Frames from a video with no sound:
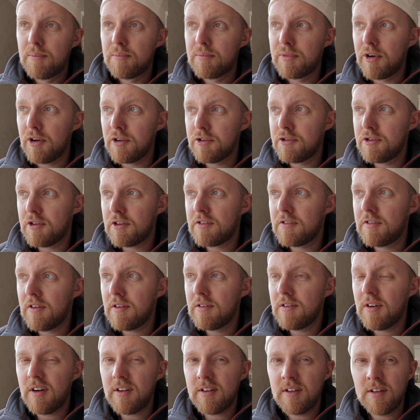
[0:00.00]
projects
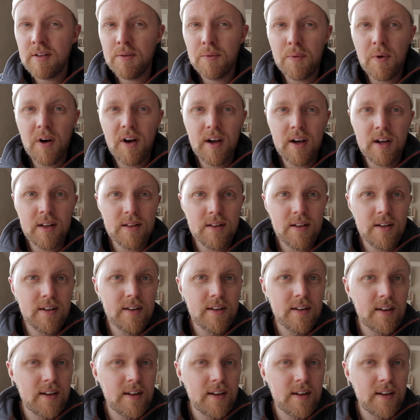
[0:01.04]
I've done in a while.